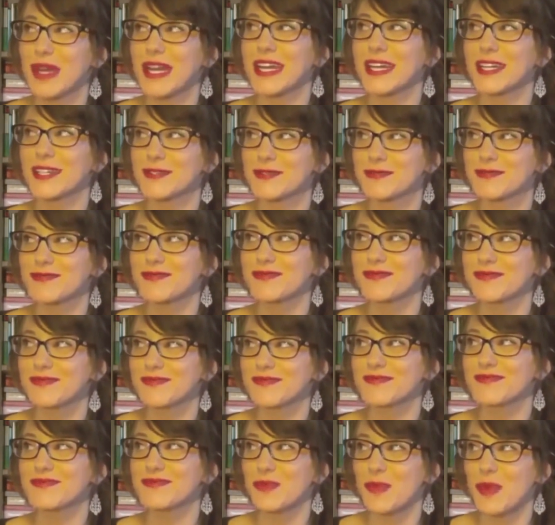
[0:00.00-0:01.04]
We're
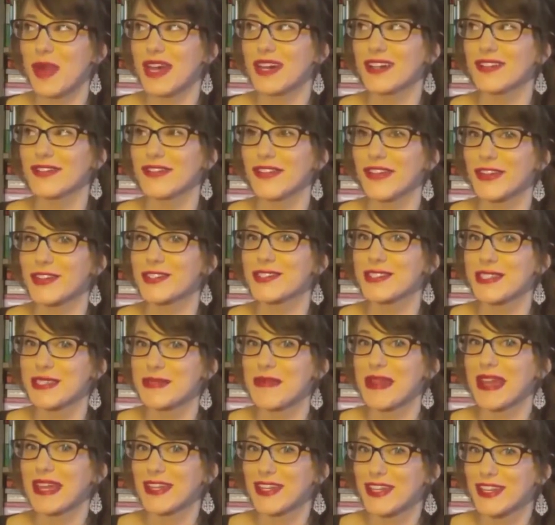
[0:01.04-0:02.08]
well versed
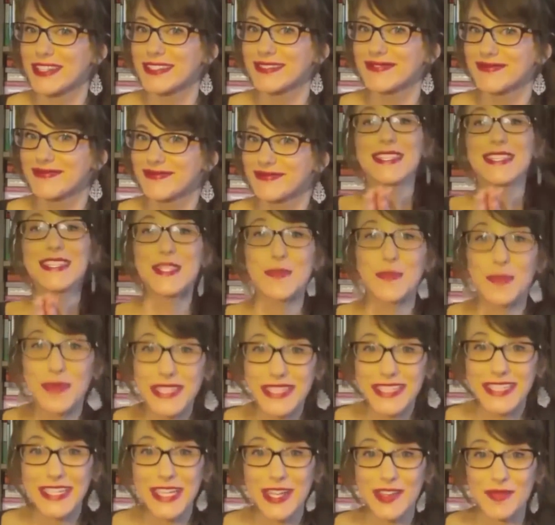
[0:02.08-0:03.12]
in manhood.
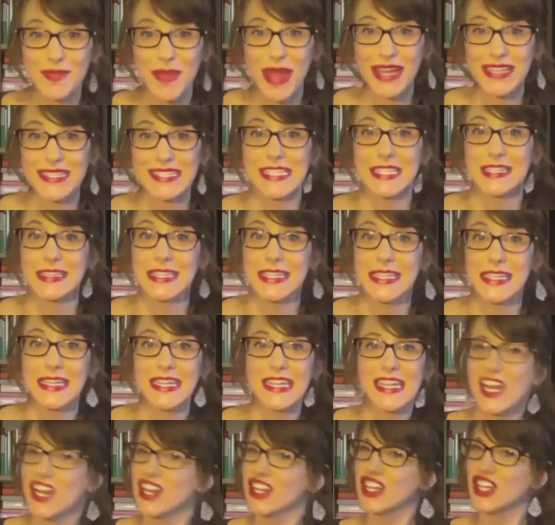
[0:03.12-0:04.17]
Speaking of
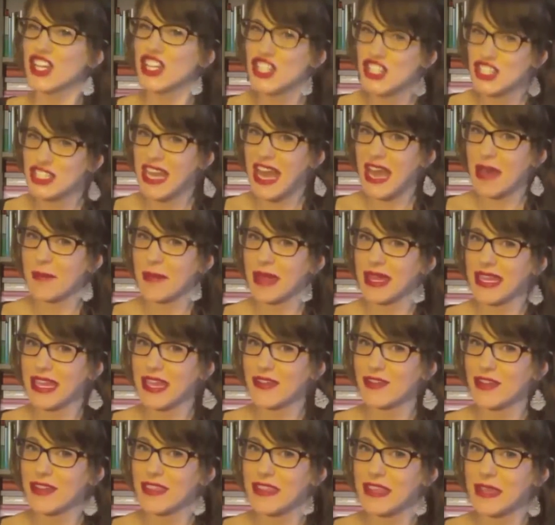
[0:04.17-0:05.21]
masculinity, could you not
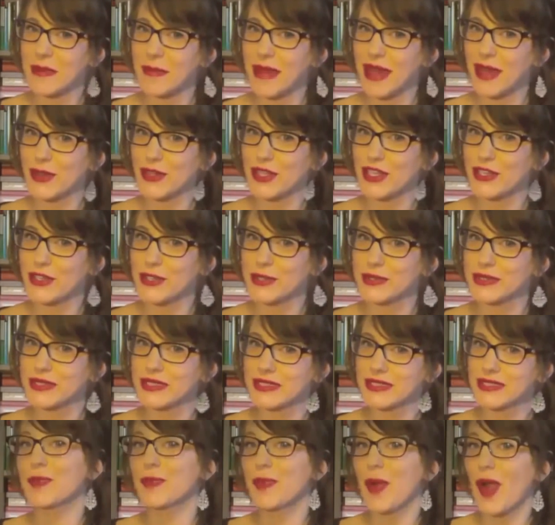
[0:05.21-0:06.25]
make everything about
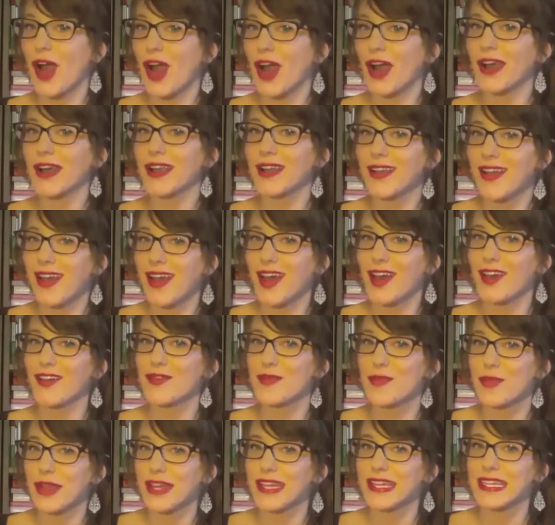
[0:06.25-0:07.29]
you? Part
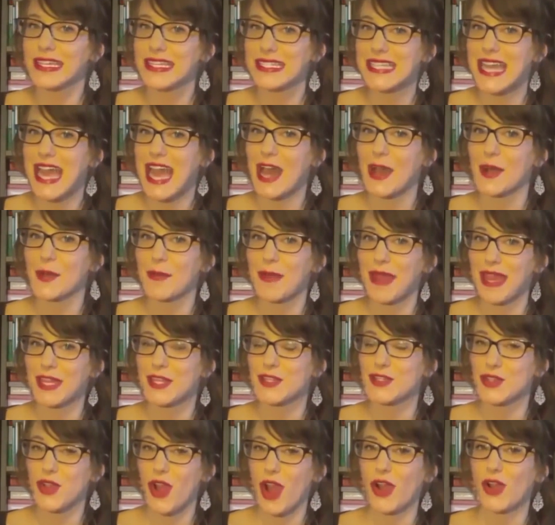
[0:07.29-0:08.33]
of breaking down
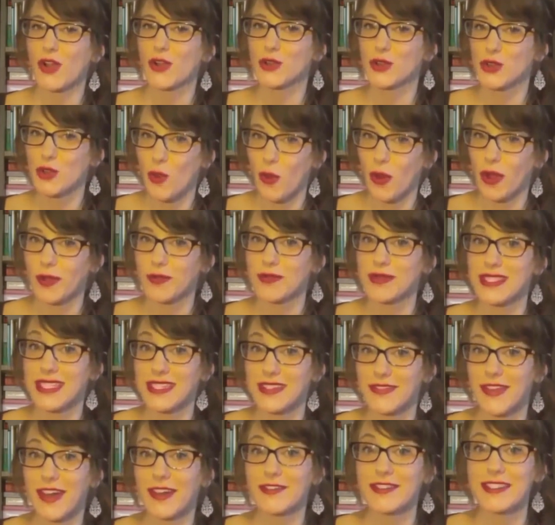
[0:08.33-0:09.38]
patriarchal
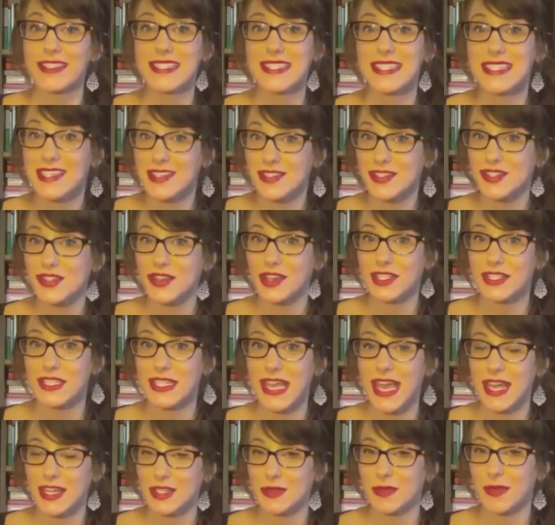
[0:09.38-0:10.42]
norms involves
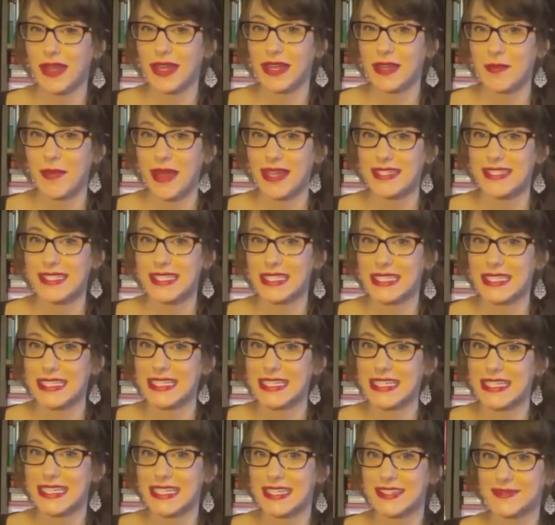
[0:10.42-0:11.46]
deconstructing hegemonic
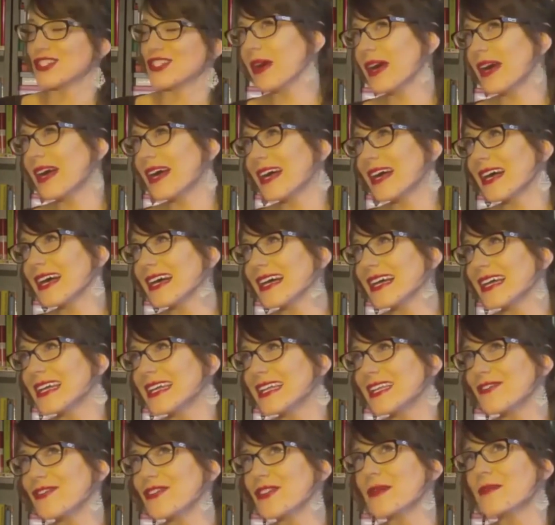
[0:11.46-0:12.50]
masculinity.
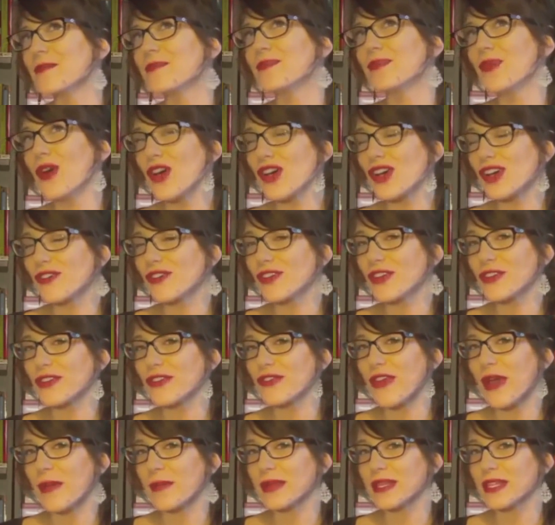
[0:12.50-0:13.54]
But if the book all of your
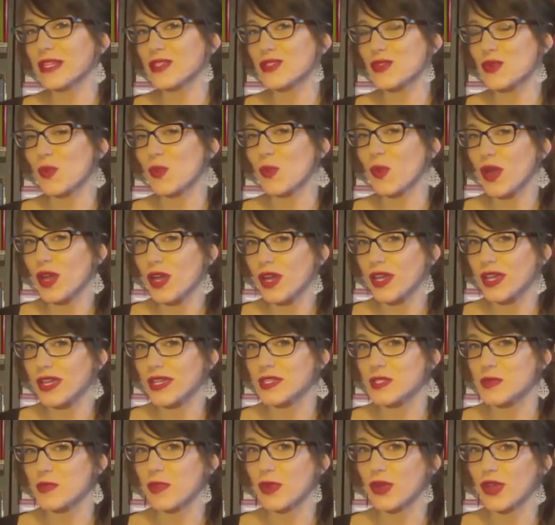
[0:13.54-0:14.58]
feminist work
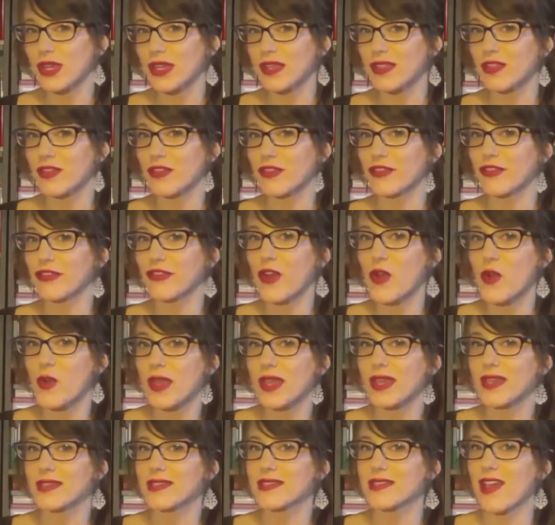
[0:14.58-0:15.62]
is putting the
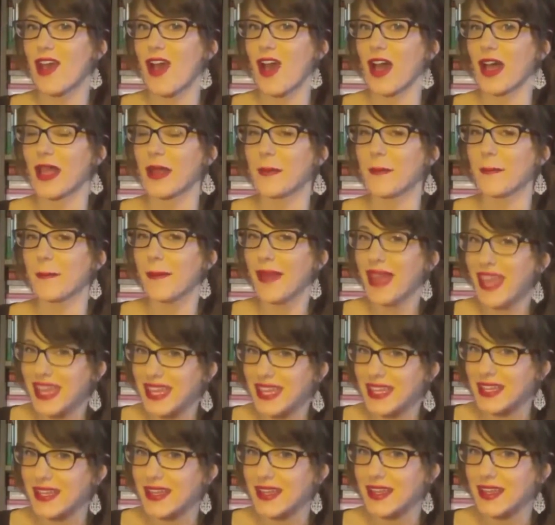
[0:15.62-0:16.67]
focus on
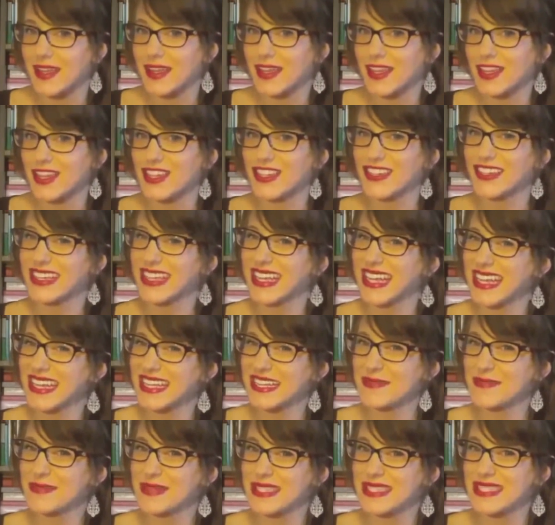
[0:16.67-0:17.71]
men, you're
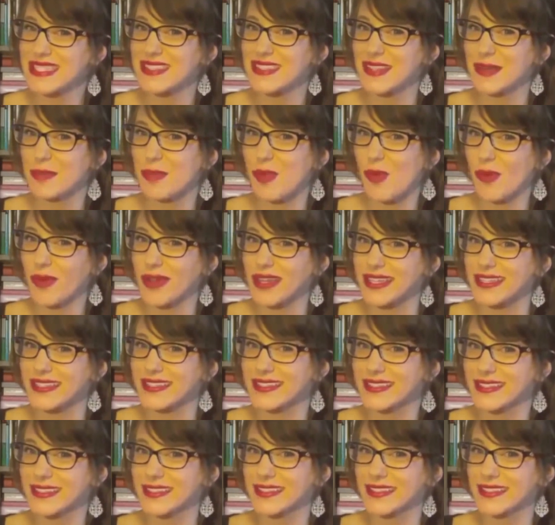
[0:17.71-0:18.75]
kind of missing the point.
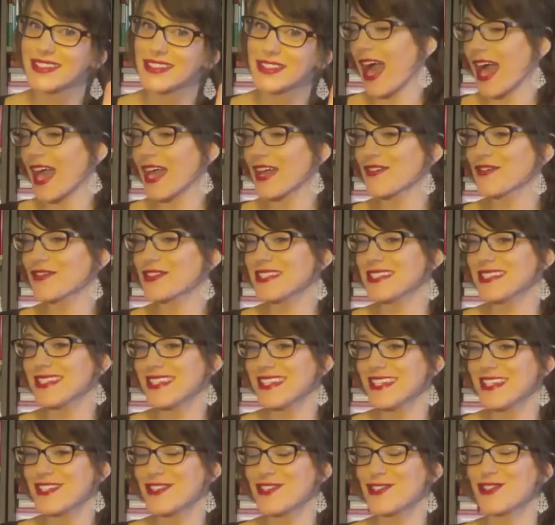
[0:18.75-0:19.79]
I've
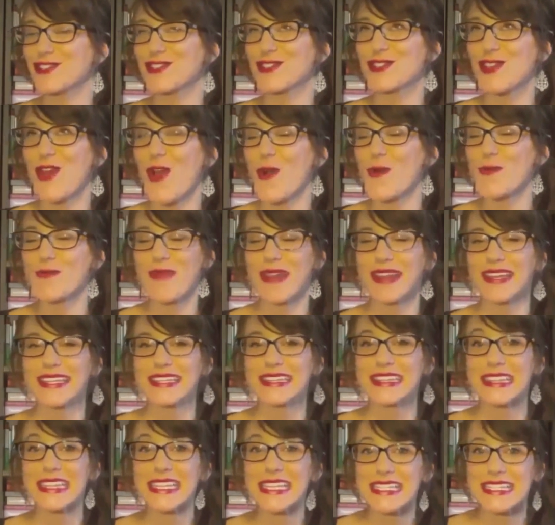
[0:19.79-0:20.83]
seen so
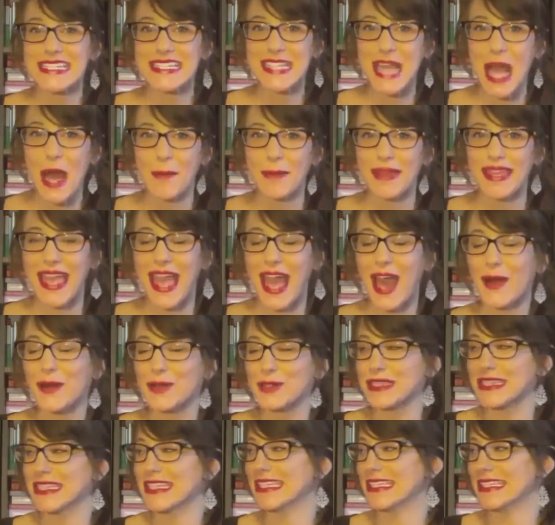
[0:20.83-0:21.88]
many lists coming
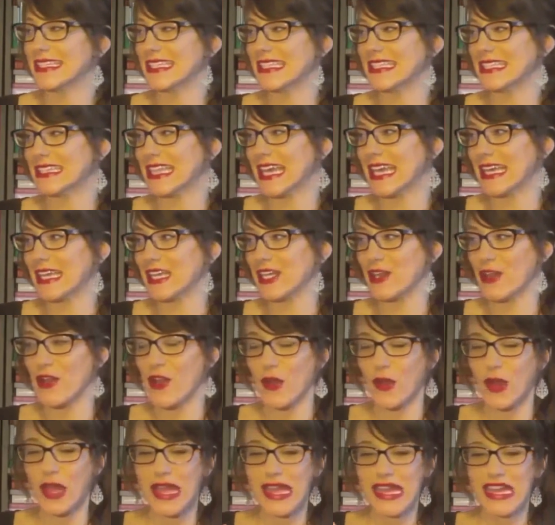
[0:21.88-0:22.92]
out lately, like, you
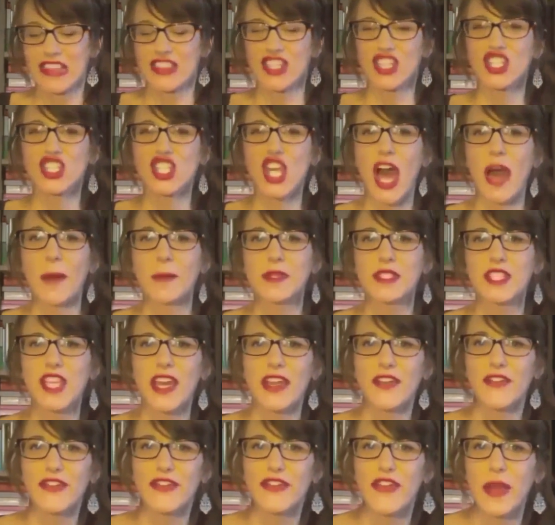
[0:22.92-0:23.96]
know, the top
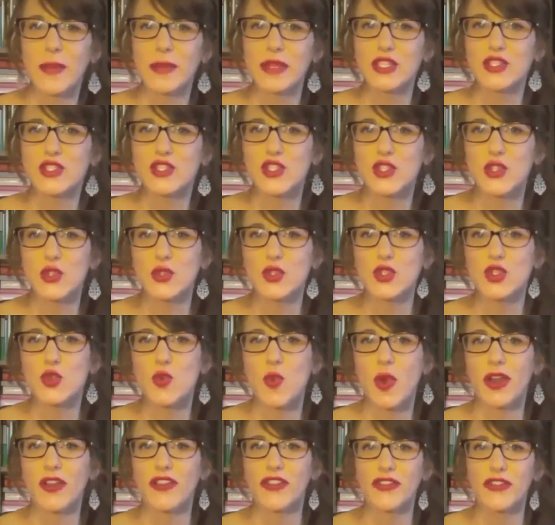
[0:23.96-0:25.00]
10 feminist dudes
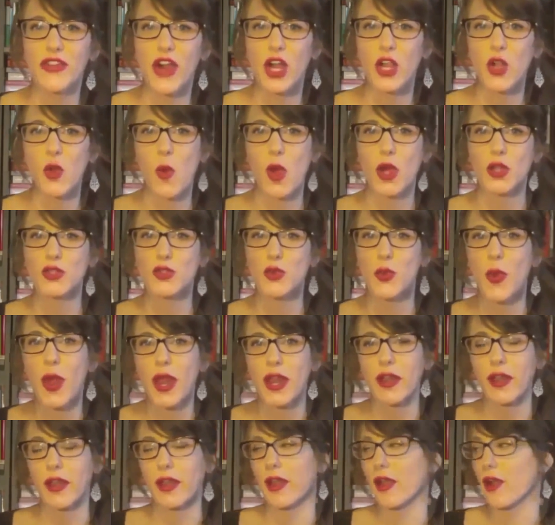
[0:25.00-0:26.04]
you want to follow on
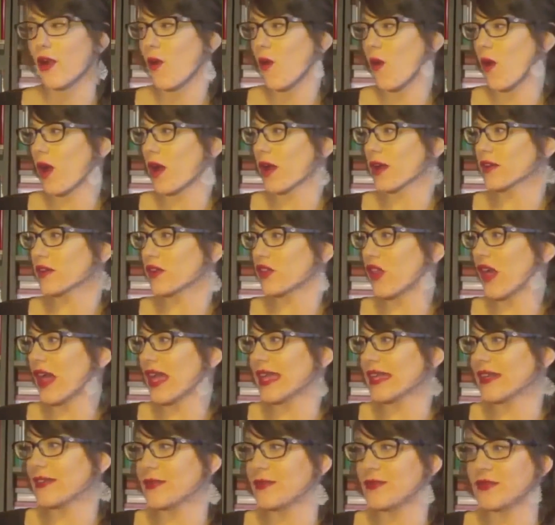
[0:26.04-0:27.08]
Twitter, or
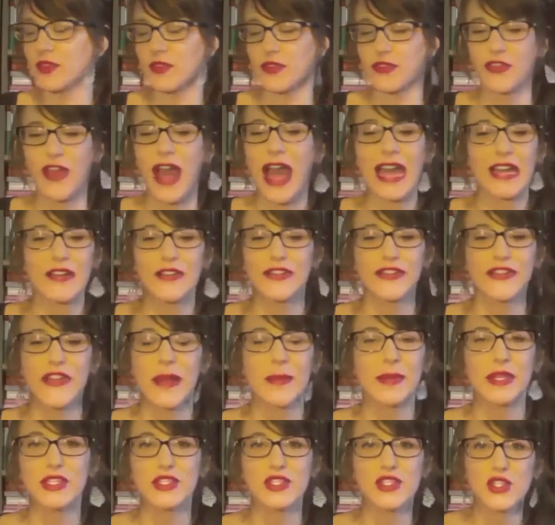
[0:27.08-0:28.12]
like, five
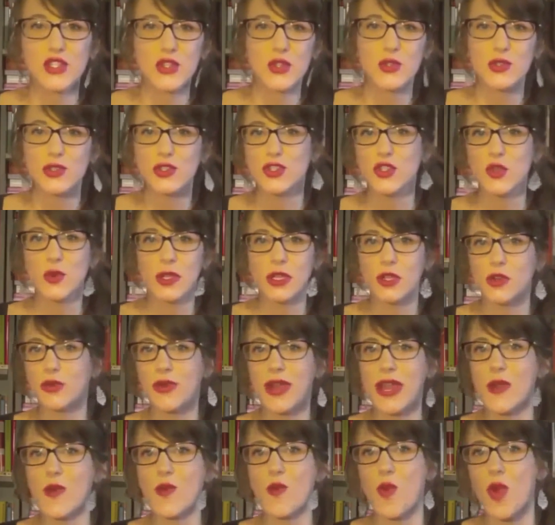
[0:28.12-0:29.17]
feminist dudes doing
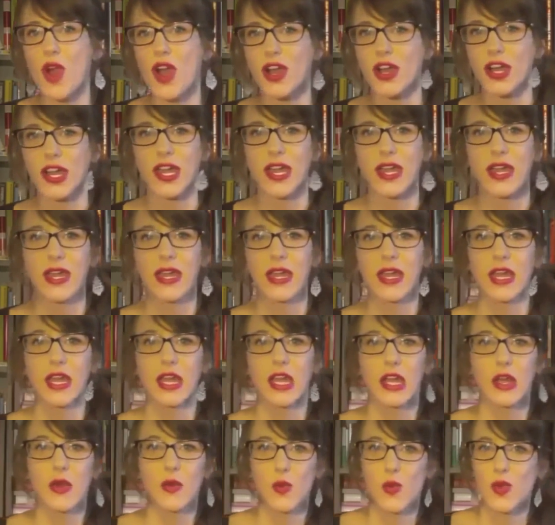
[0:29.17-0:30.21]
great work,
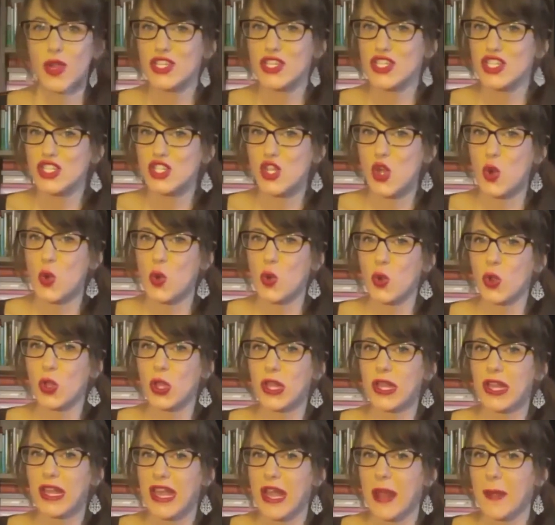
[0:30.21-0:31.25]
which is
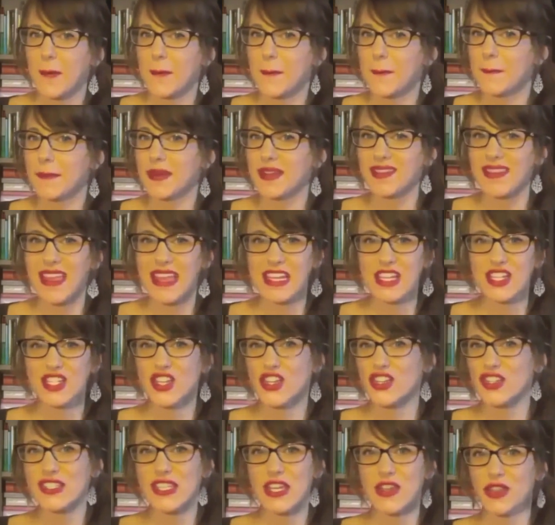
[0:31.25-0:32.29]
cool, but then it
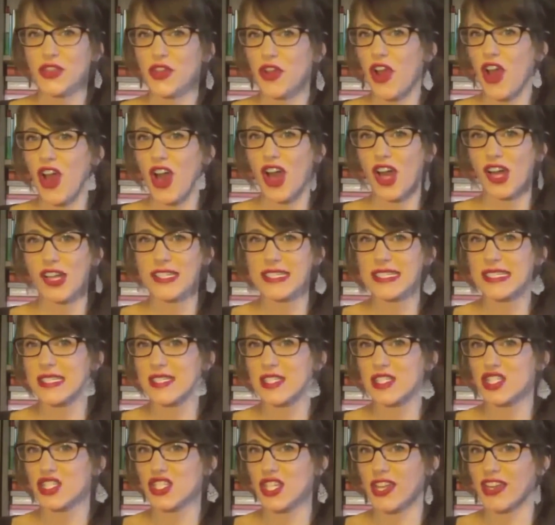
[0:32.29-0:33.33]
turns out they're all
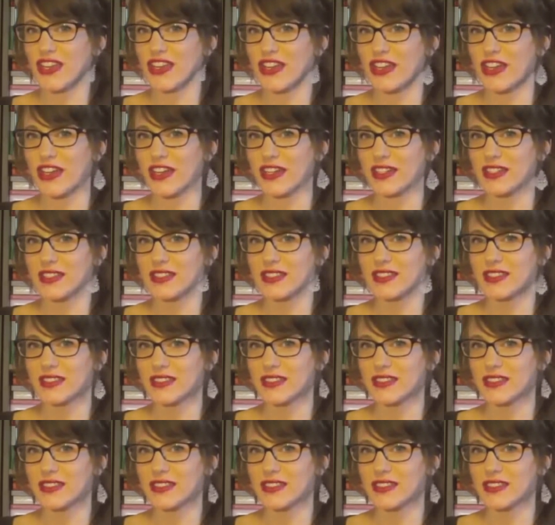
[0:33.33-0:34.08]
cisgender.